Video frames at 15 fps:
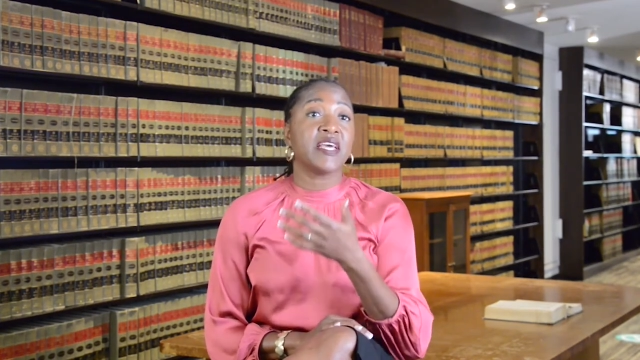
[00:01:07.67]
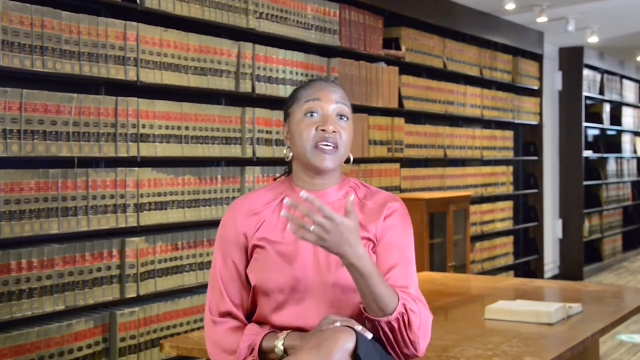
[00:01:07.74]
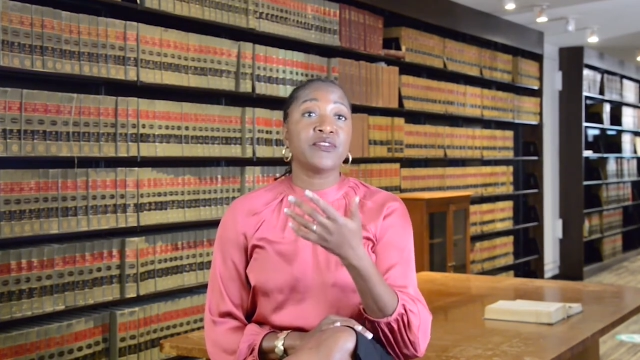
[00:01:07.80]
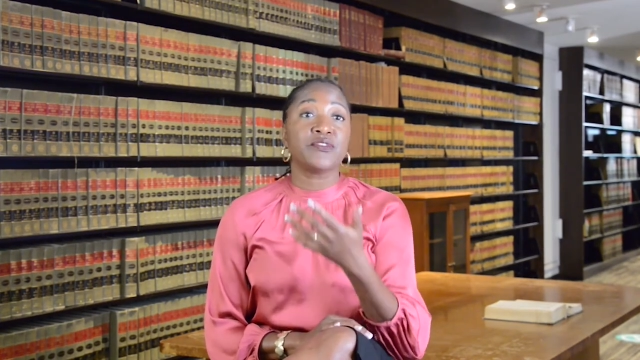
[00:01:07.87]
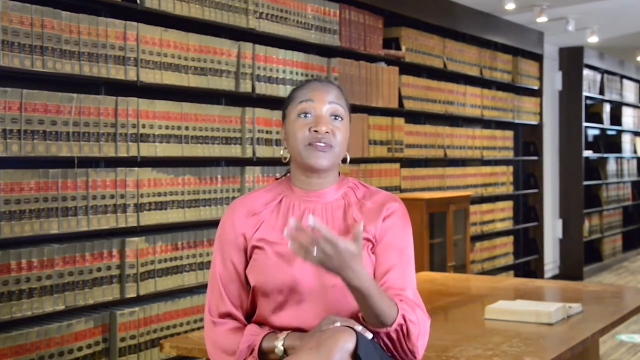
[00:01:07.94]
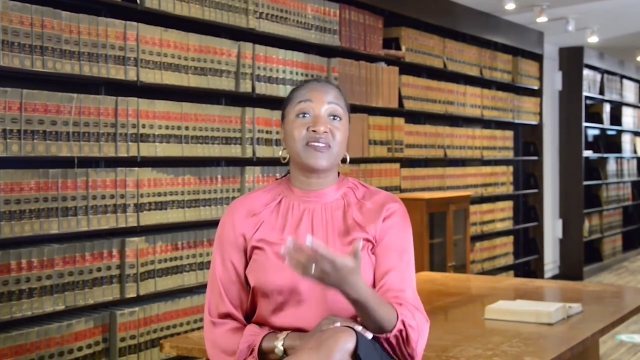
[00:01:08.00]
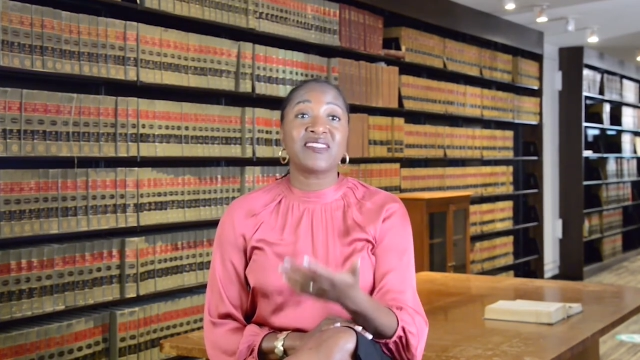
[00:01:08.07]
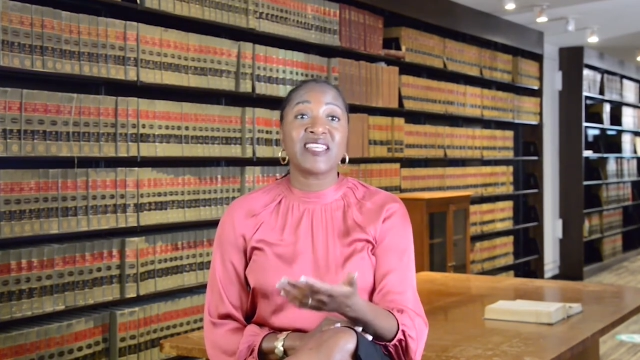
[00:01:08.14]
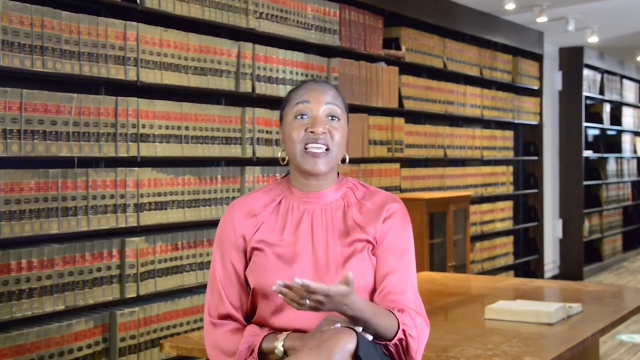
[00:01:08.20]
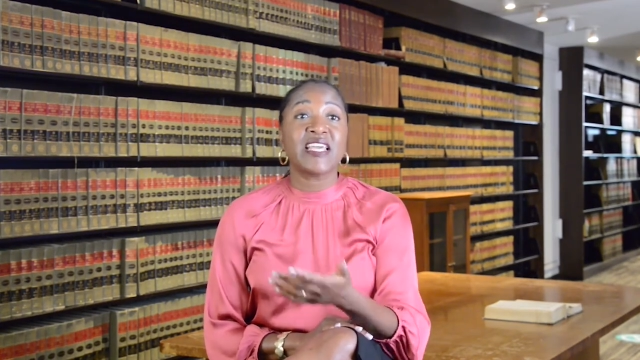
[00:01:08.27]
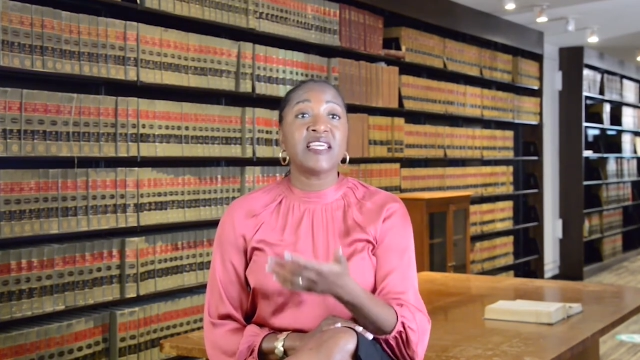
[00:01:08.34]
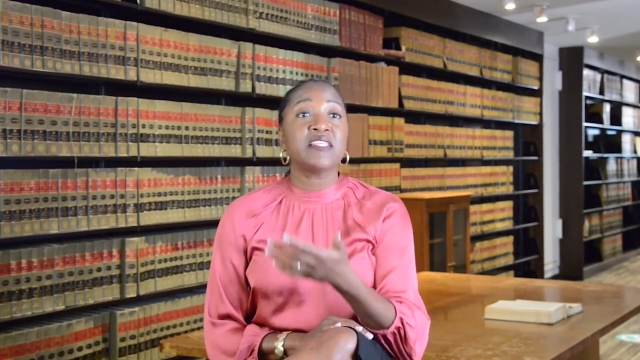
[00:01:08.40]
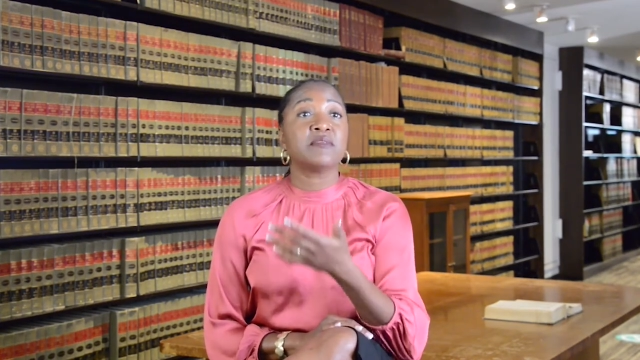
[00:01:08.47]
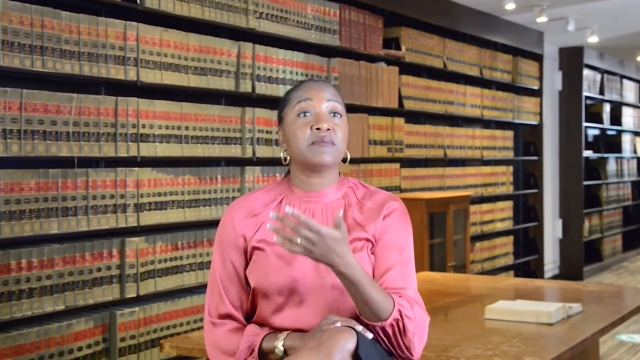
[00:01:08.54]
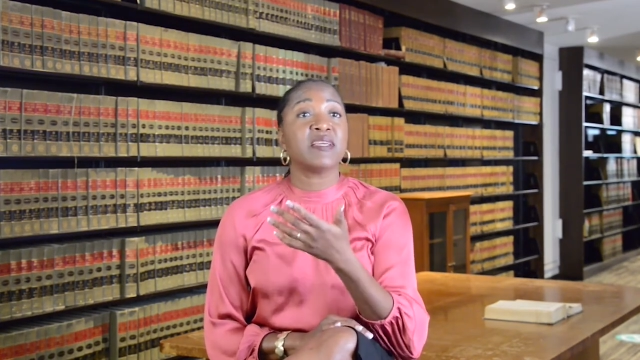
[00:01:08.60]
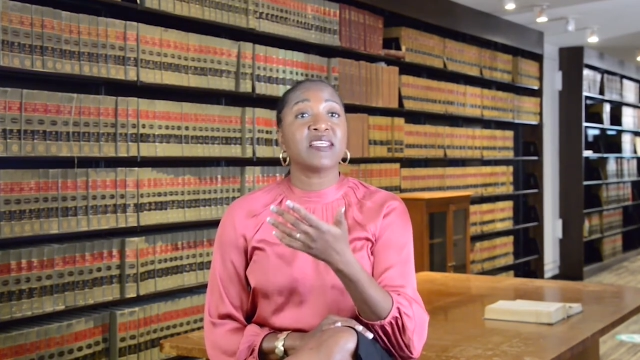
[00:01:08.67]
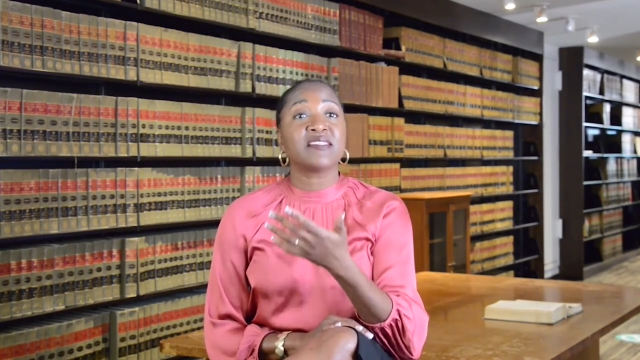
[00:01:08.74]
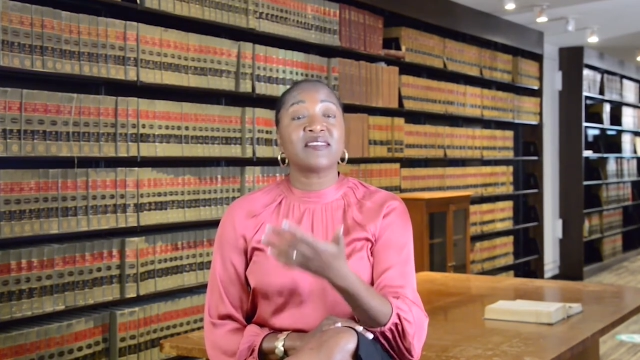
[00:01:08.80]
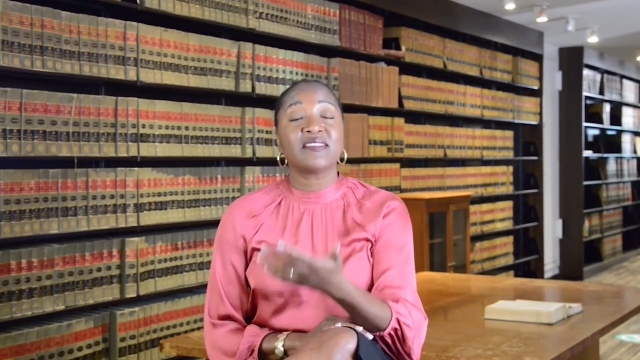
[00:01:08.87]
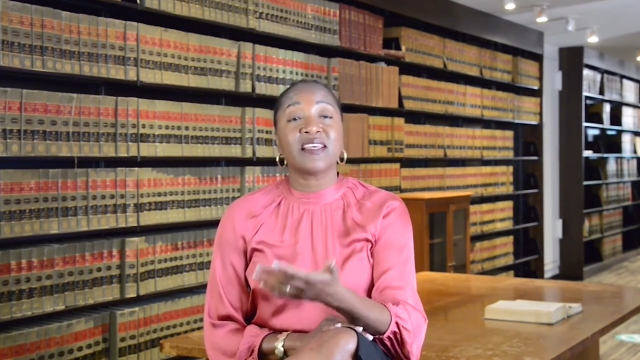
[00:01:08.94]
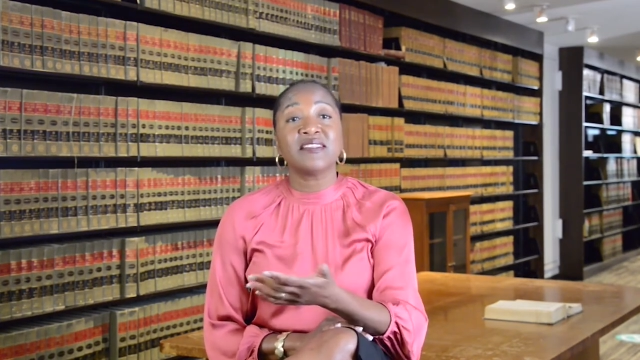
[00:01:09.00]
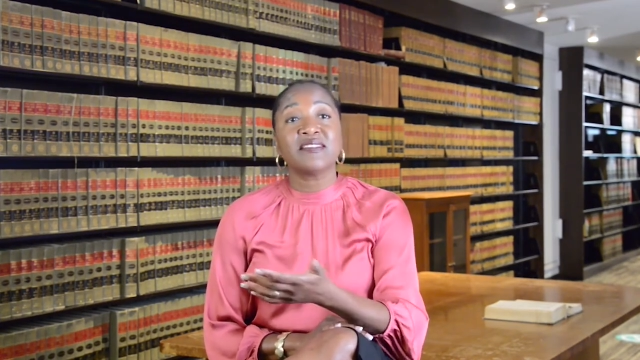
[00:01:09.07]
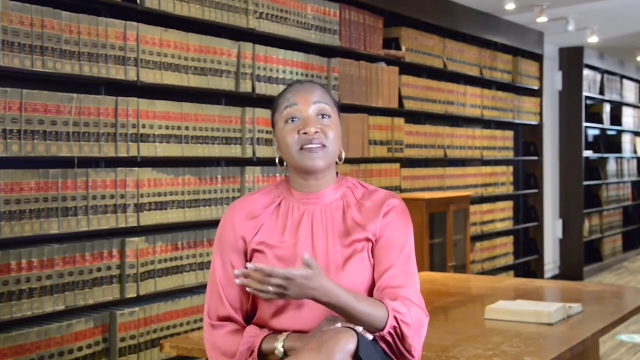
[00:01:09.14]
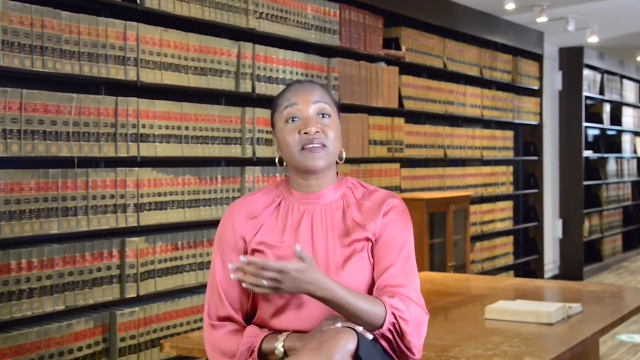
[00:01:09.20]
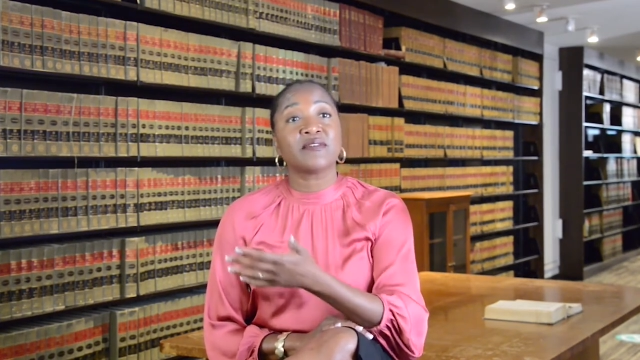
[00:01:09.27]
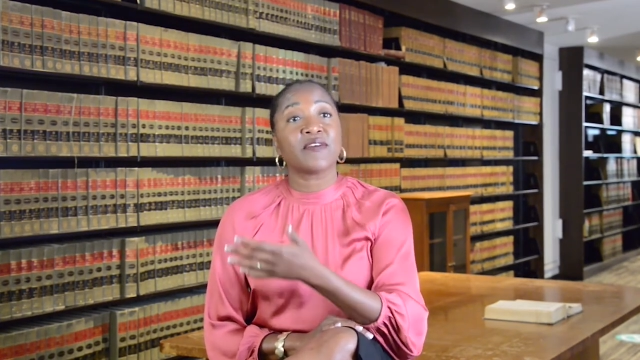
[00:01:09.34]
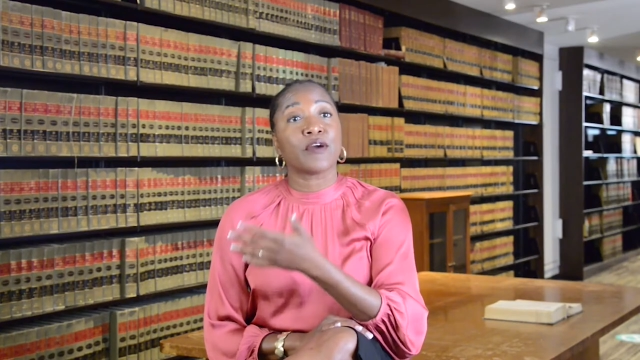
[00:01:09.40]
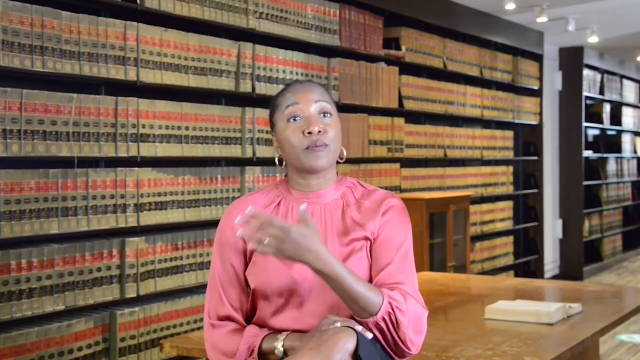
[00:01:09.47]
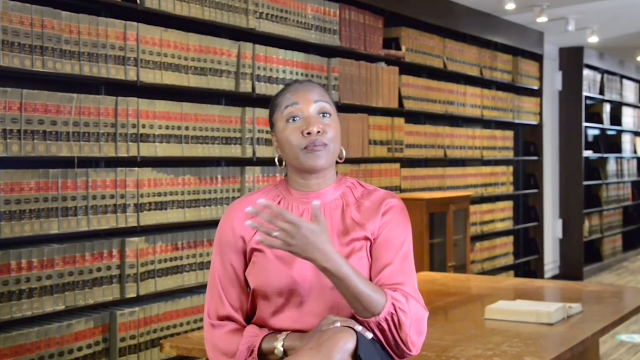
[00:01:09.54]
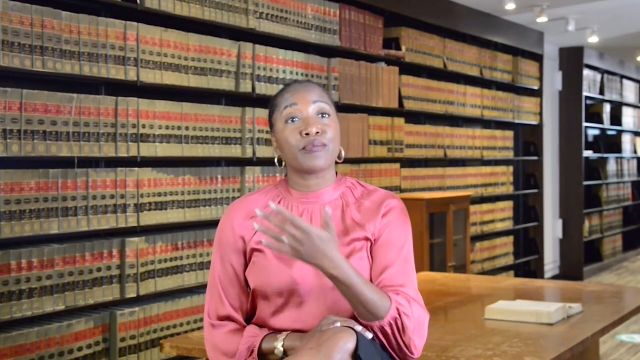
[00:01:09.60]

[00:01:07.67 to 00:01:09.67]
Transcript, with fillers: understand and make sense of our